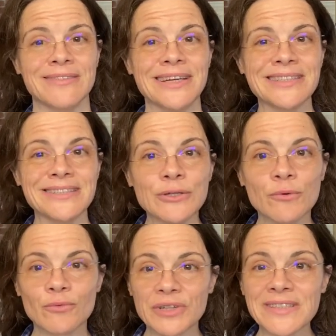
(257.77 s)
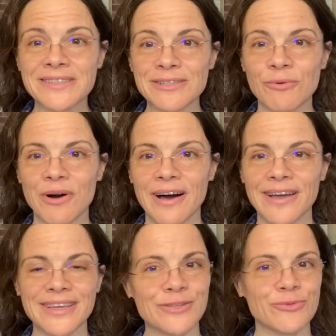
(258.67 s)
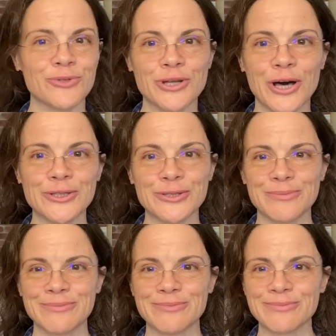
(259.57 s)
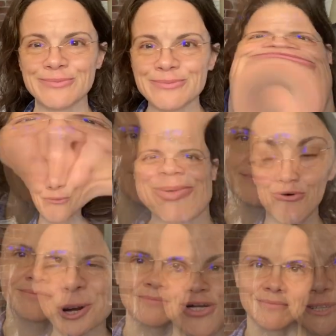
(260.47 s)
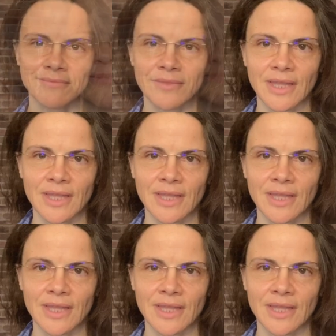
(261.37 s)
there is no reason why it would not work.